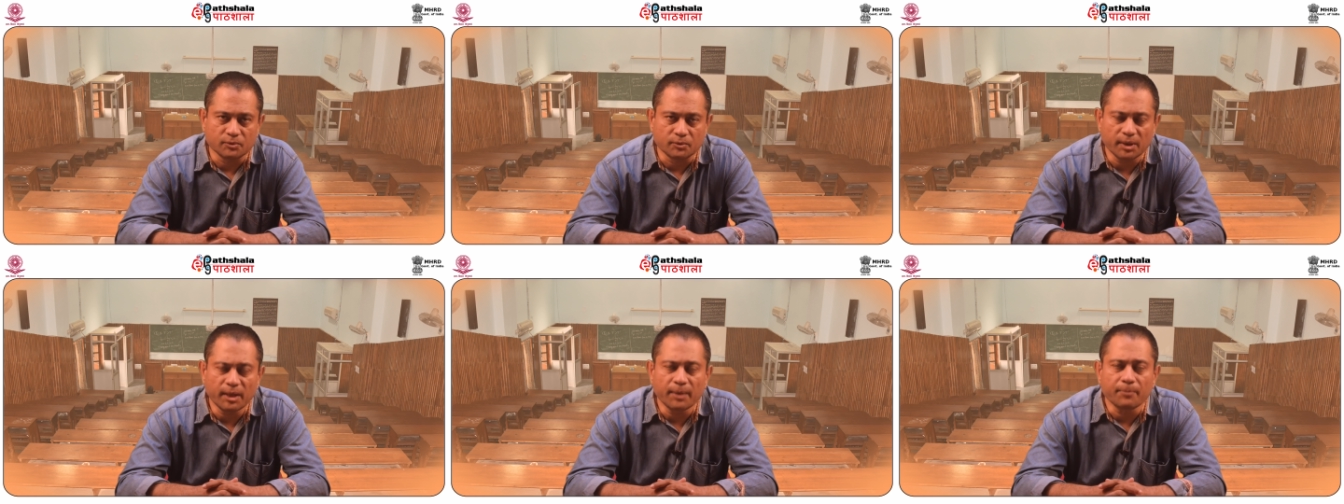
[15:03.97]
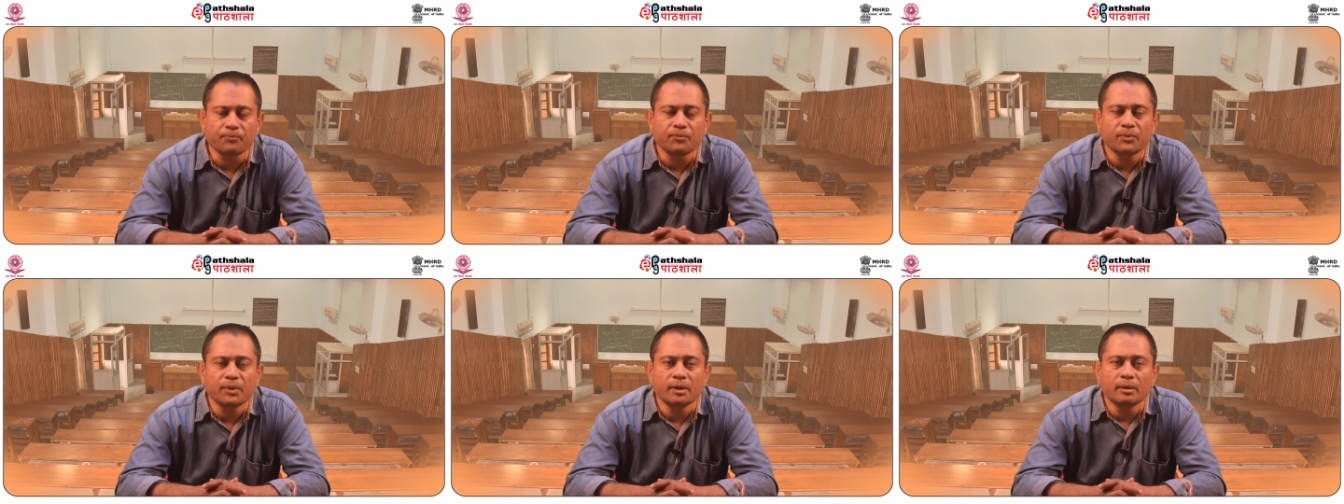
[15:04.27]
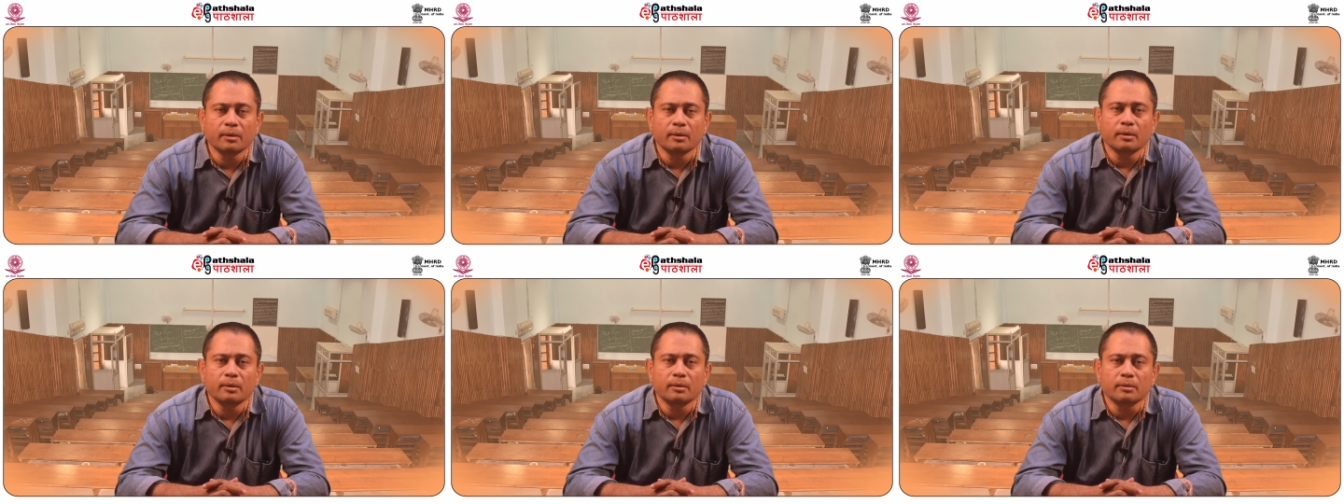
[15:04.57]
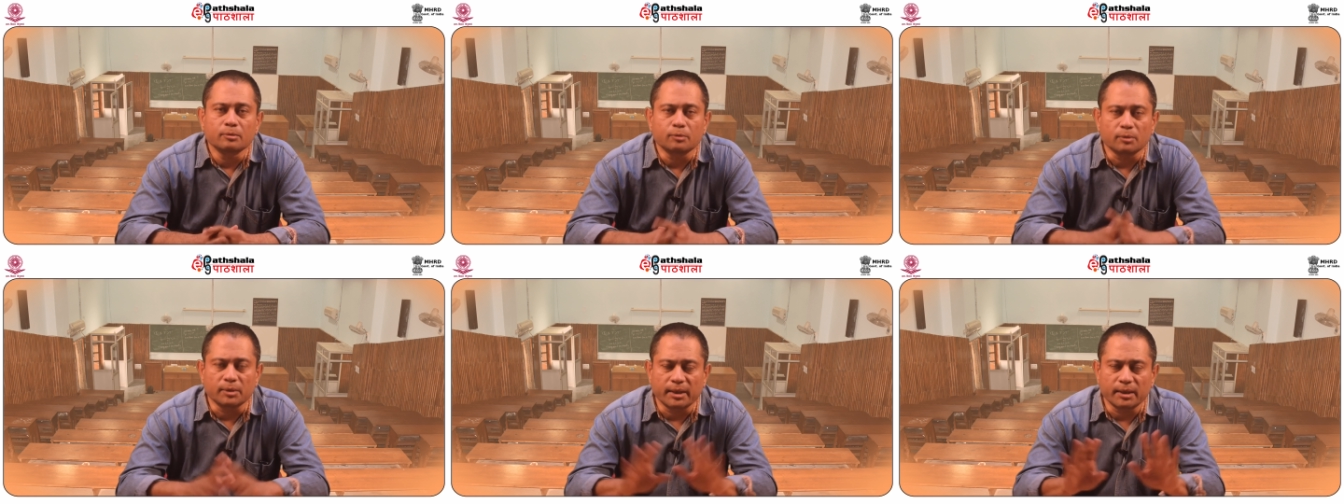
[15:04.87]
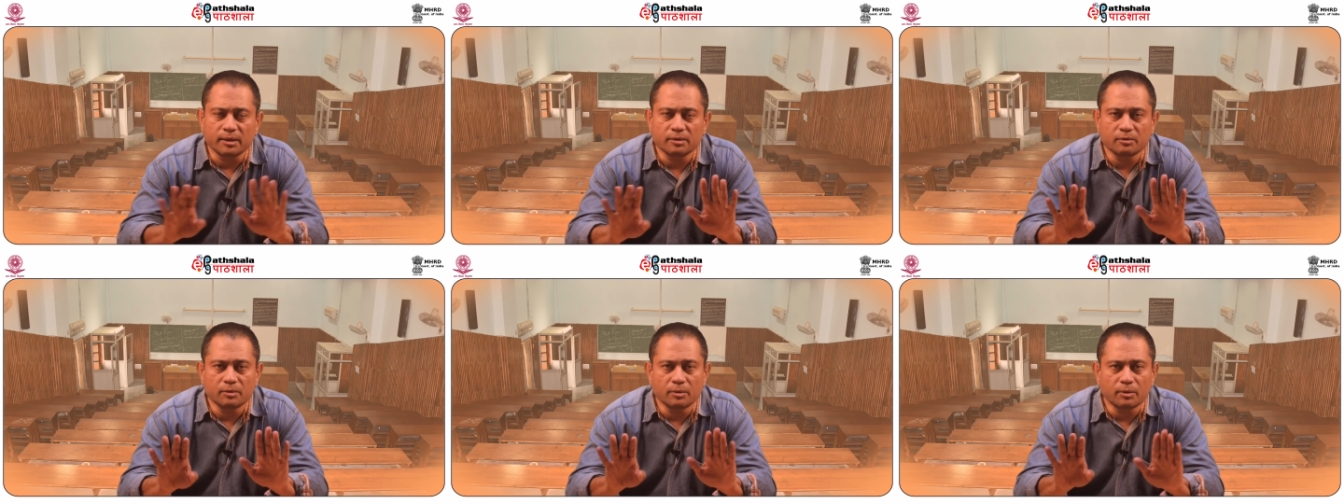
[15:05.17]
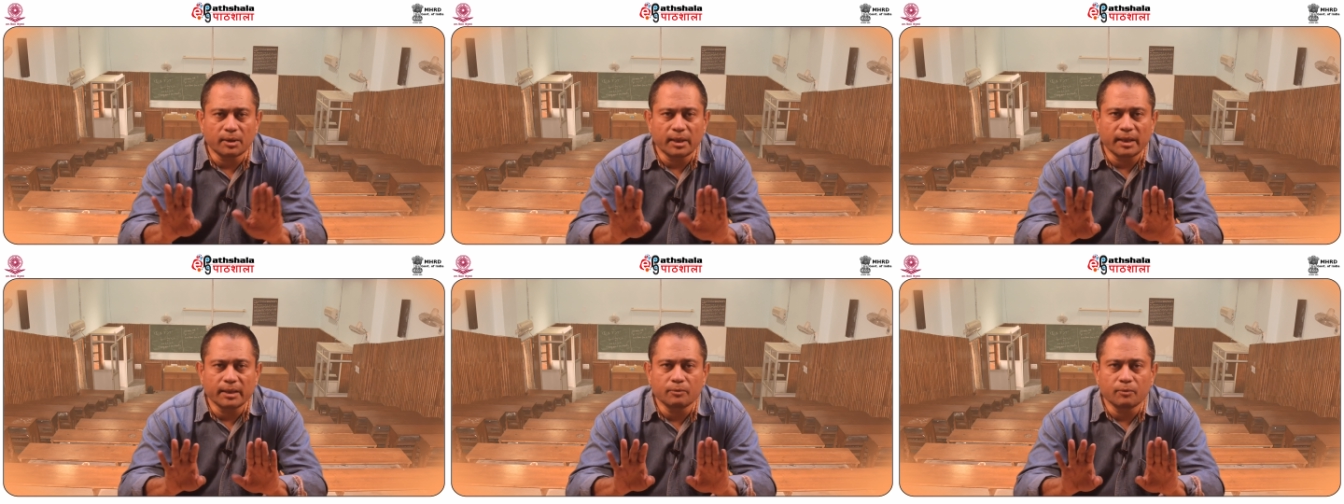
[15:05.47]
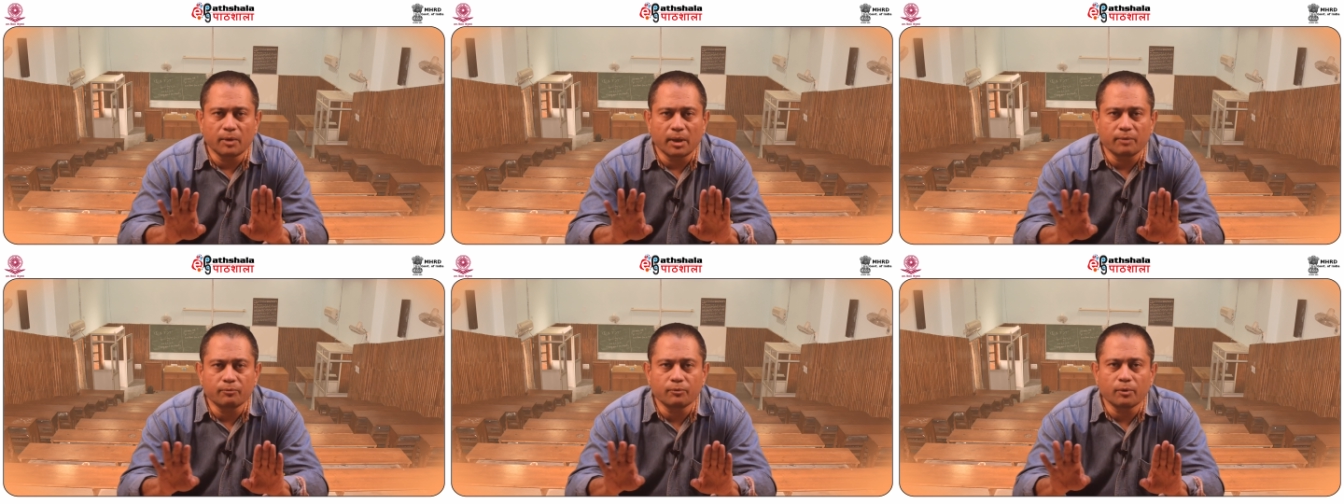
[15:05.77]
Okay. So that is you know like
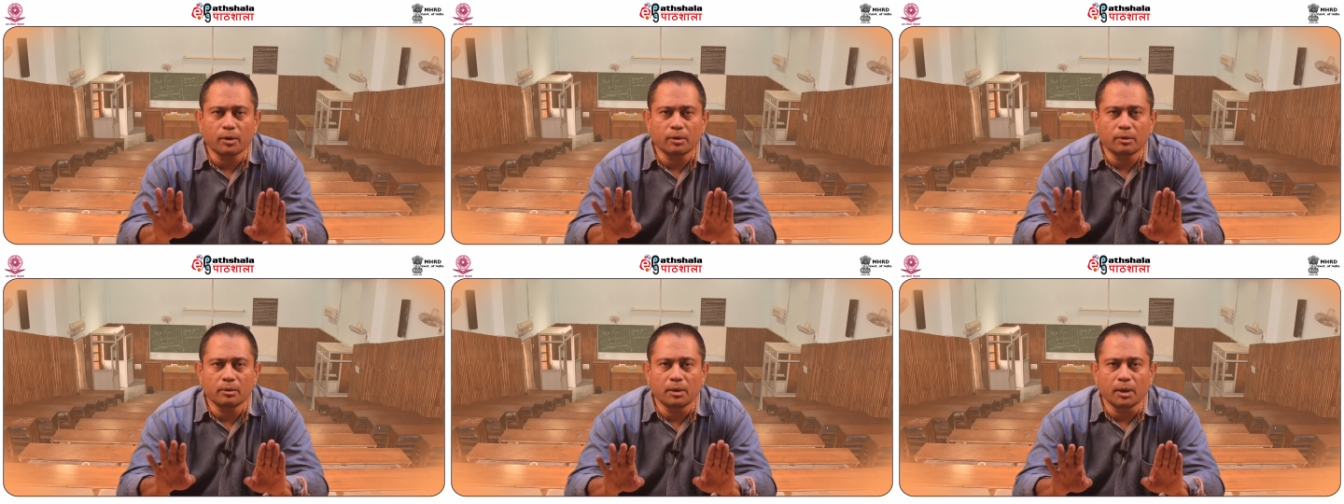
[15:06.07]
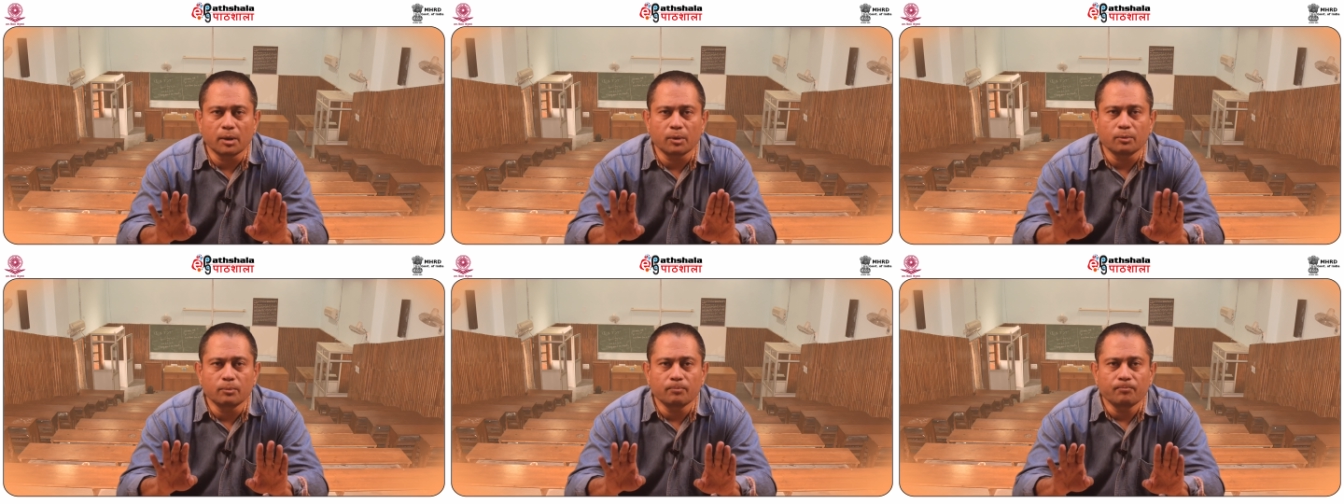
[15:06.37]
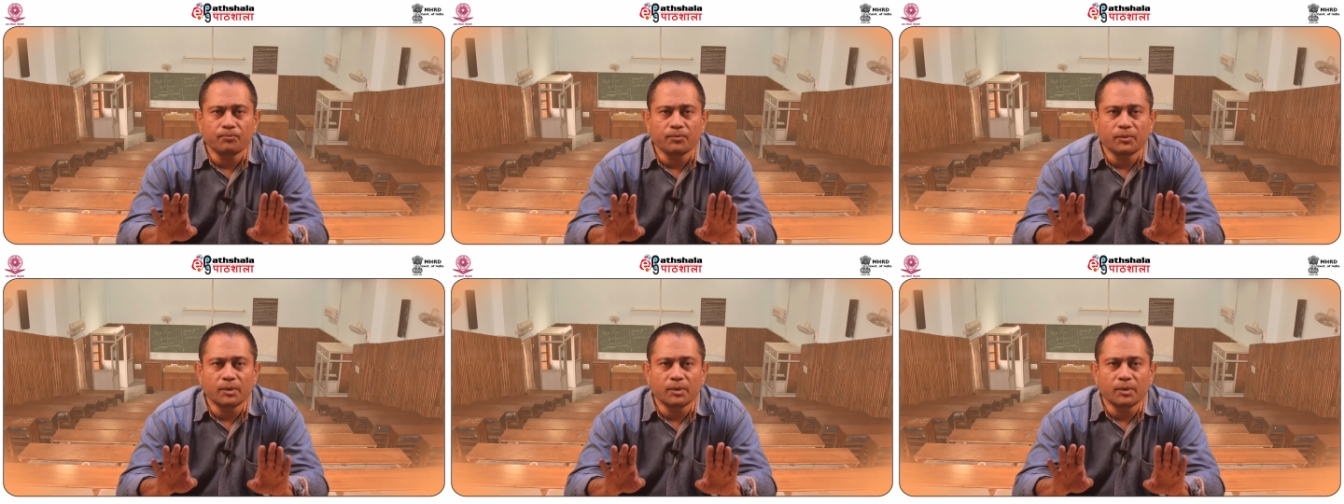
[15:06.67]
you have got now